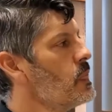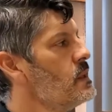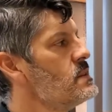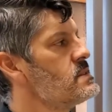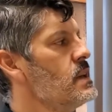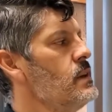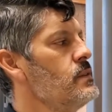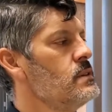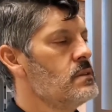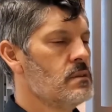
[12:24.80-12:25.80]
save
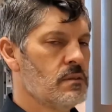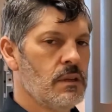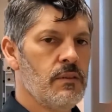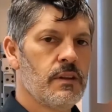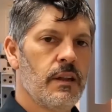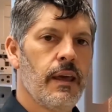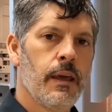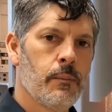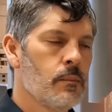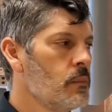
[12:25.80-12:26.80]
it, give it a
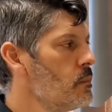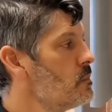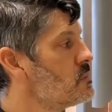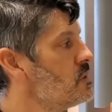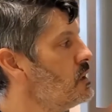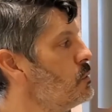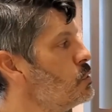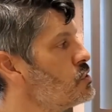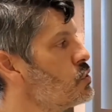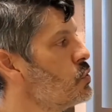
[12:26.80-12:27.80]
name, tell it
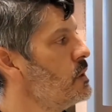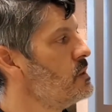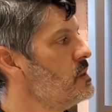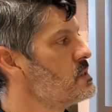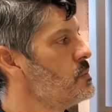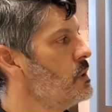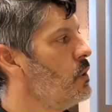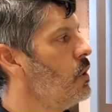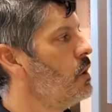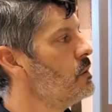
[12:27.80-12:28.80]
which grit needs to be
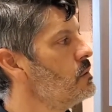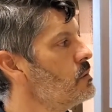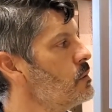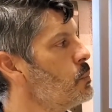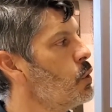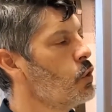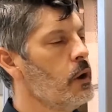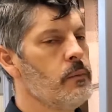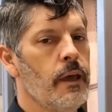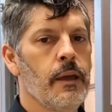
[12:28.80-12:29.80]
on the
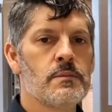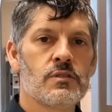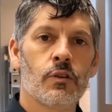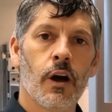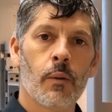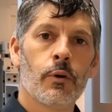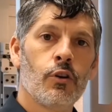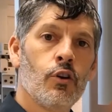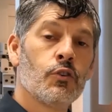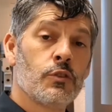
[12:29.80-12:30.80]
program name so the operator
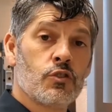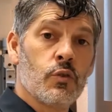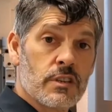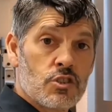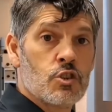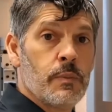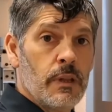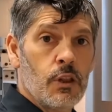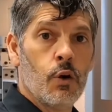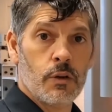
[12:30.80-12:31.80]
knows which grits should be
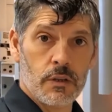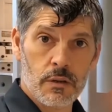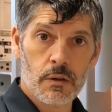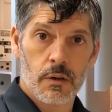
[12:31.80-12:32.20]
loaded.